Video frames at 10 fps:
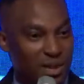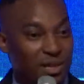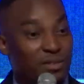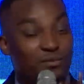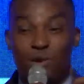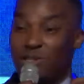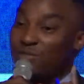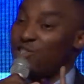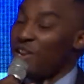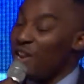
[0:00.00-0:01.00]
the voice of
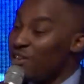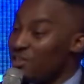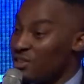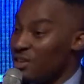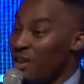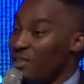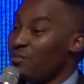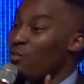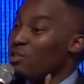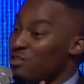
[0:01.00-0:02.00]
change, the
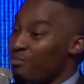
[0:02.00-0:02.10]
voice of